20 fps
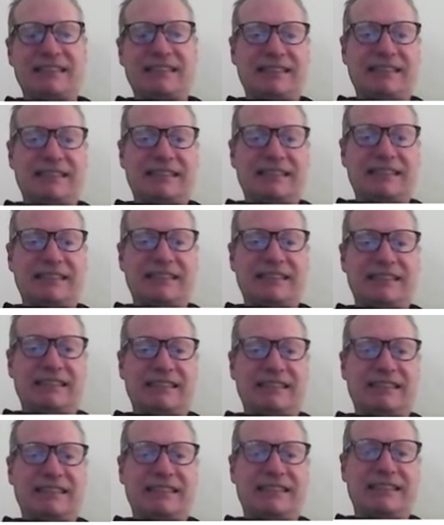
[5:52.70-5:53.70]

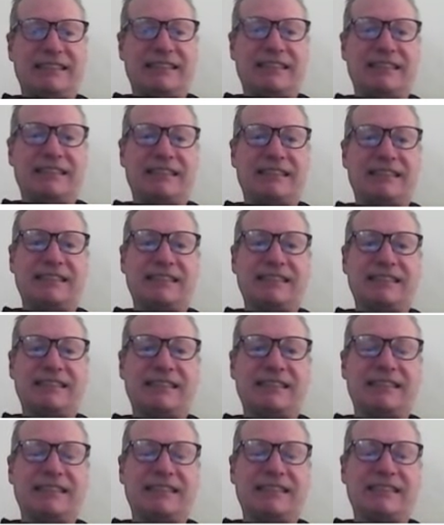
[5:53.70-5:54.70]

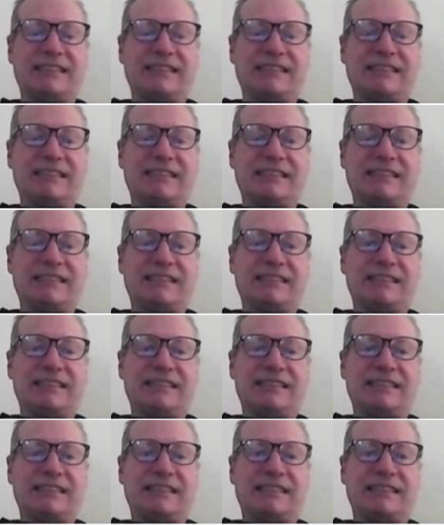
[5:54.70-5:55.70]

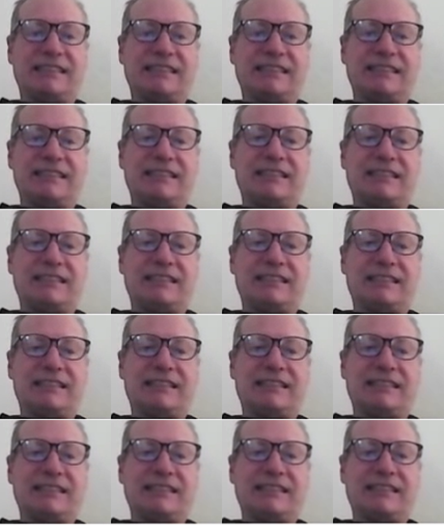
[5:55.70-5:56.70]

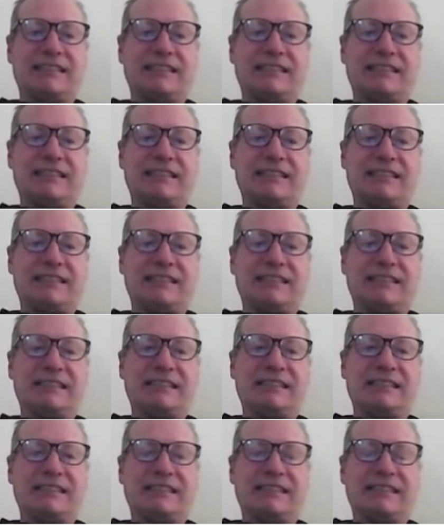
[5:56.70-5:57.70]

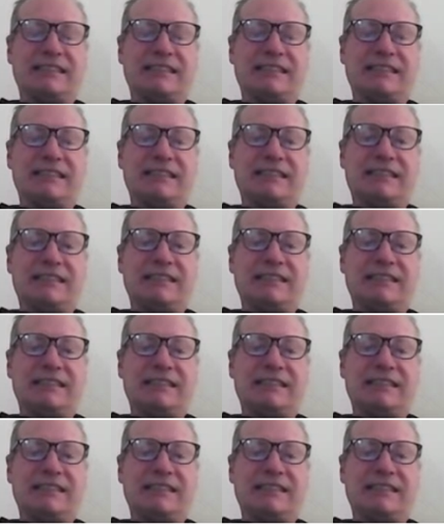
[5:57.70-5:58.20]
The person shown says nothing.